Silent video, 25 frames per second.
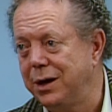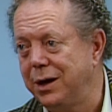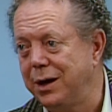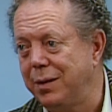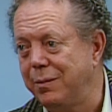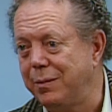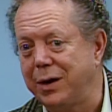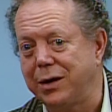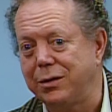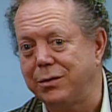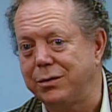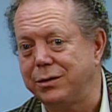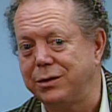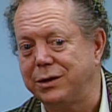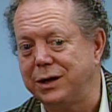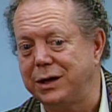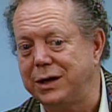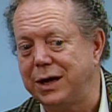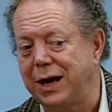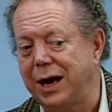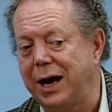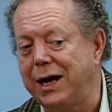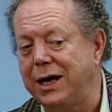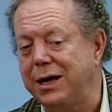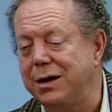I'm not going to
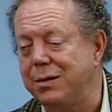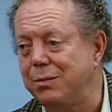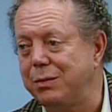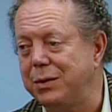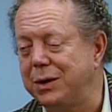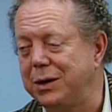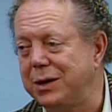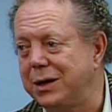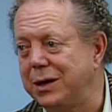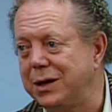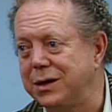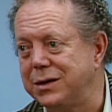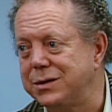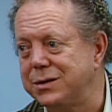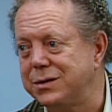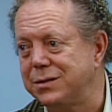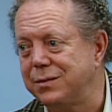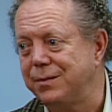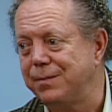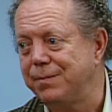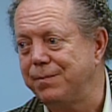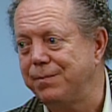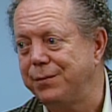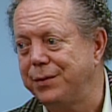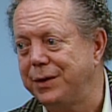deny it because
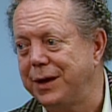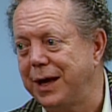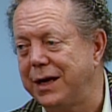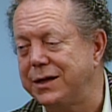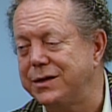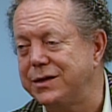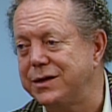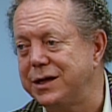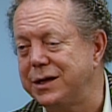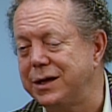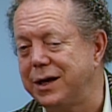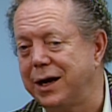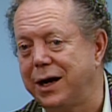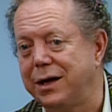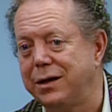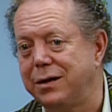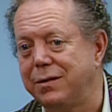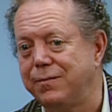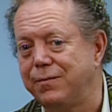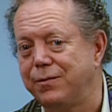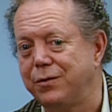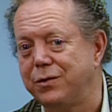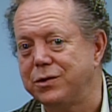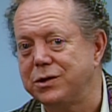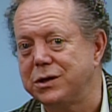that's denying the
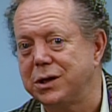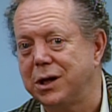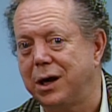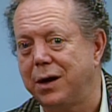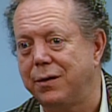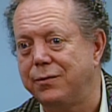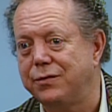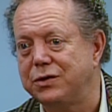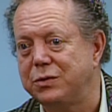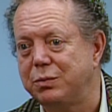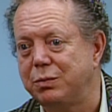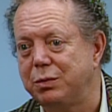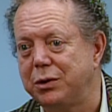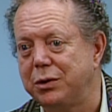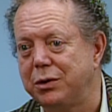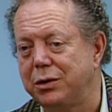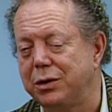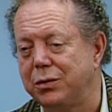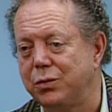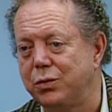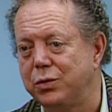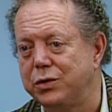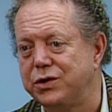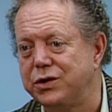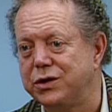first law of spirit,
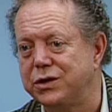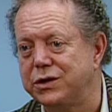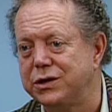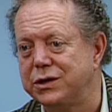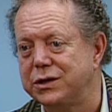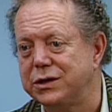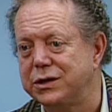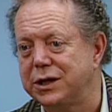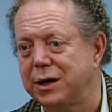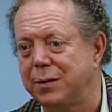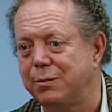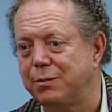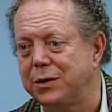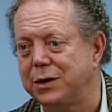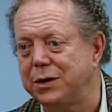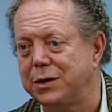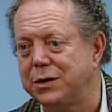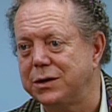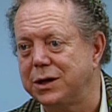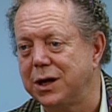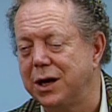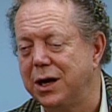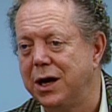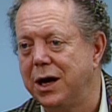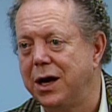which is acceptance.